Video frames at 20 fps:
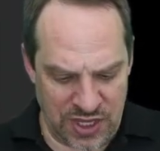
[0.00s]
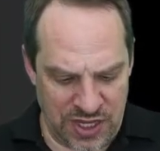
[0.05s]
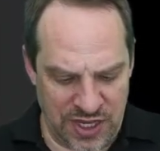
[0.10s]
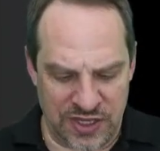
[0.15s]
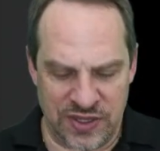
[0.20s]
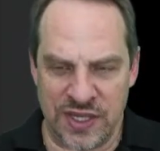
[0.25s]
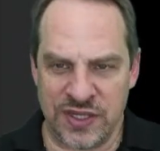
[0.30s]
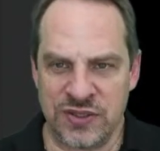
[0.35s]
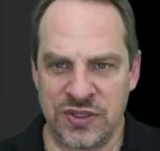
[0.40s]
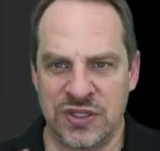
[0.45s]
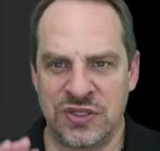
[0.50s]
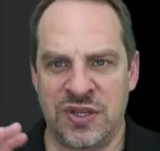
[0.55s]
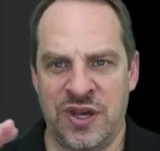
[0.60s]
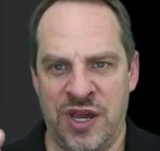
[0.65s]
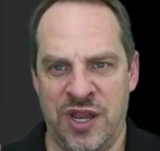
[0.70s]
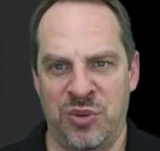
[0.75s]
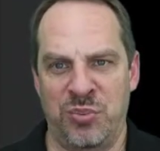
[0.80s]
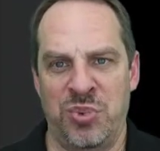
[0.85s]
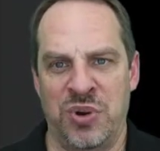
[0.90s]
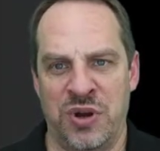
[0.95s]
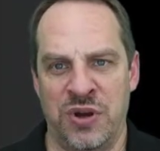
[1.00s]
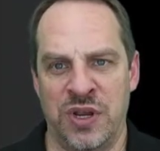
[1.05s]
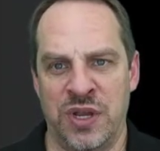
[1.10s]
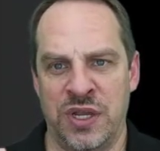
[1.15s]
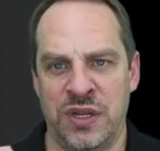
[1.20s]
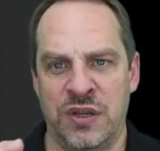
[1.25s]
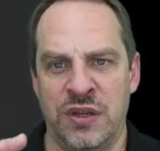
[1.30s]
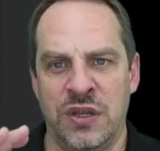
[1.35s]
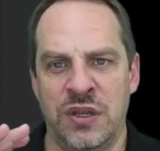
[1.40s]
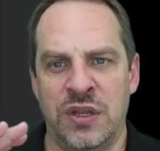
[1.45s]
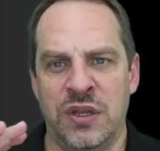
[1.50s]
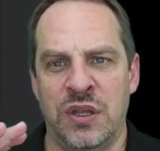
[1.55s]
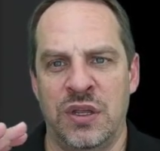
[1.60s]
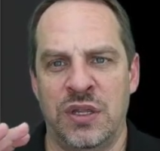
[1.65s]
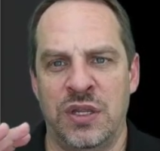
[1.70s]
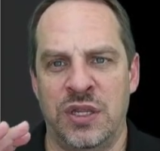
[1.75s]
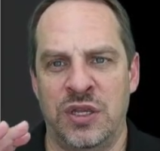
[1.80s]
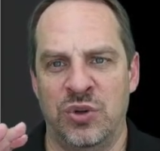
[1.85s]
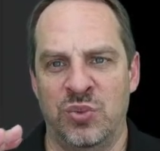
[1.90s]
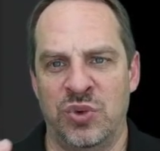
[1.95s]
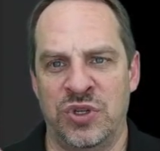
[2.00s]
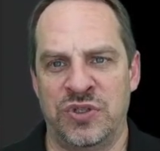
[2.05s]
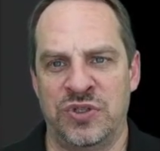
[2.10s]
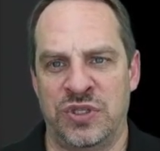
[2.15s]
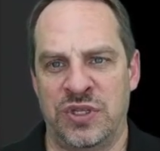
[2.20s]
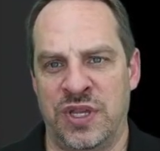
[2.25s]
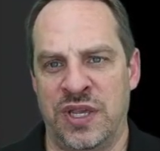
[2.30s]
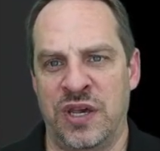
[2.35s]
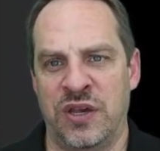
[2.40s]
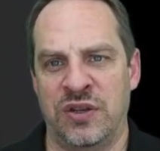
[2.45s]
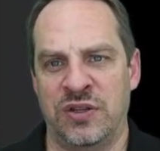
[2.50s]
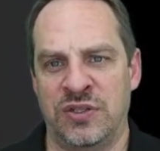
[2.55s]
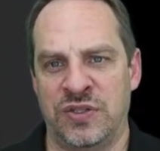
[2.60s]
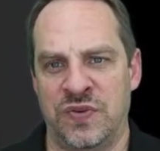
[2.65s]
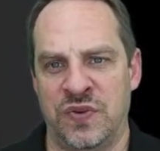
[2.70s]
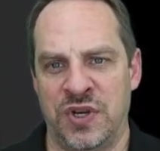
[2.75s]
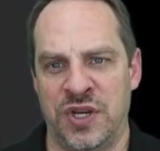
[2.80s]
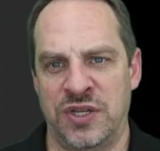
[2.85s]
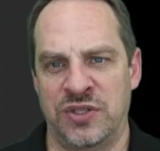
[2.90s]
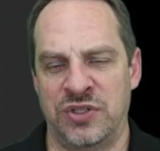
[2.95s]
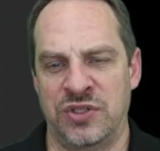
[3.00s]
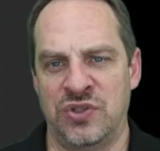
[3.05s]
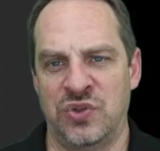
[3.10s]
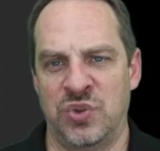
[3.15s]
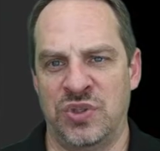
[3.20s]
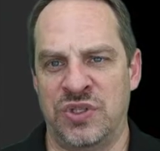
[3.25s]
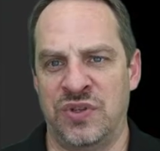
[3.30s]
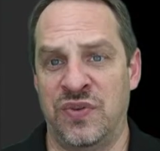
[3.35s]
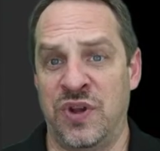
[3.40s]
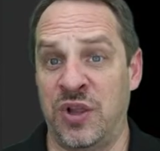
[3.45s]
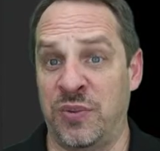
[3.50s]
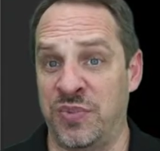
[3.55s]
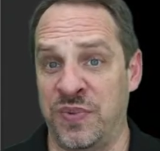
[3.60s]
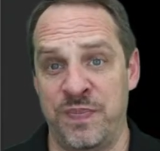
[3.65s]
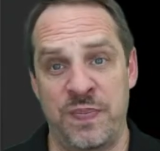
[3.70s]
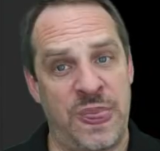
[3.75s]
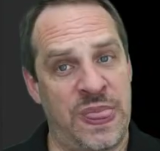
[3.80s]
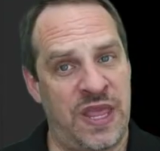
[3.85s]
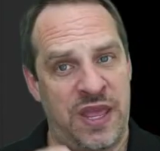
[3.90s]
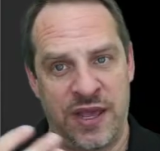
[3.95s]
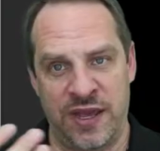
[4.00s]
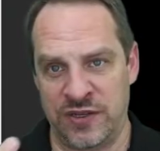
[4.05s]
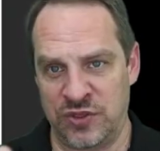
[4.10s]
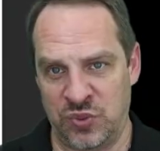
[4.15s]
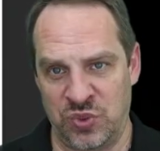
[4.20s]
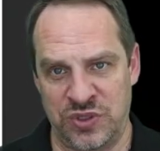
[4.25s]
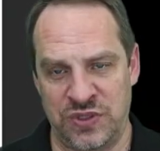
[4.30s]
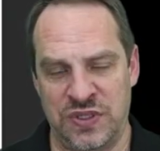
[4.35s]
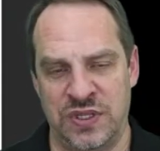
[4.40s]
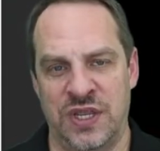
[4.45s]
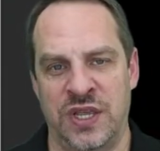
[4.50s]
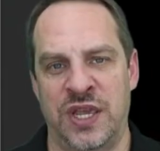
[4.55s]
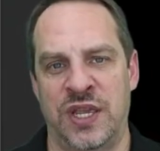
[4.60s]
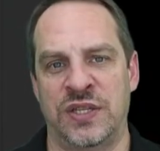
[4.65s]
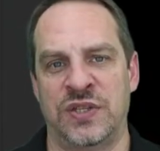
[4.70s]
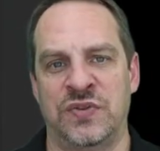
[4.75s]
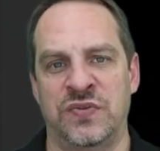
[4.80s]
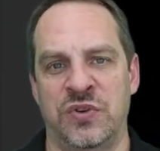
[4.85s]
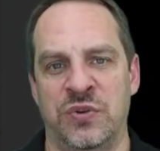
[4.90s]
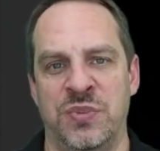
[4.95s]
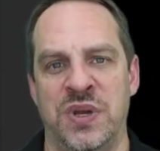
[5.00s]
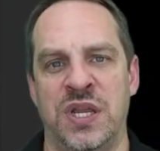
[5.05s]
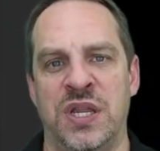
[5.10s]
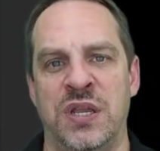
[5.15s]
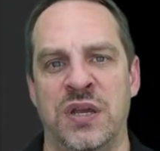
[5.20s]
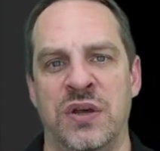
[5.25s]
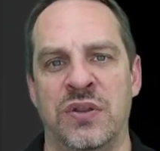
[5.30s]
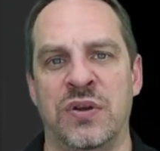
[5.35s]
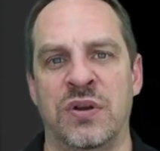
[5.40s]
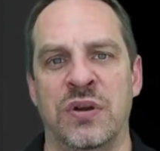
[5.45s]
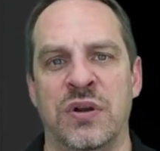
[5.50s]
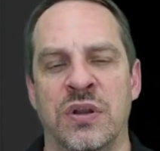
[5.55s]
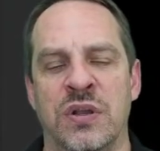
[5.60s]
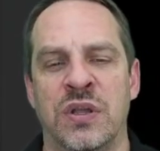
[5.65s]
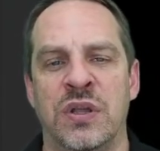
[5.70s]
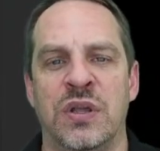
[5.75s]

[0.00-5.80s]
And that's the time period in which the calculus variations was developed, as was the case for many other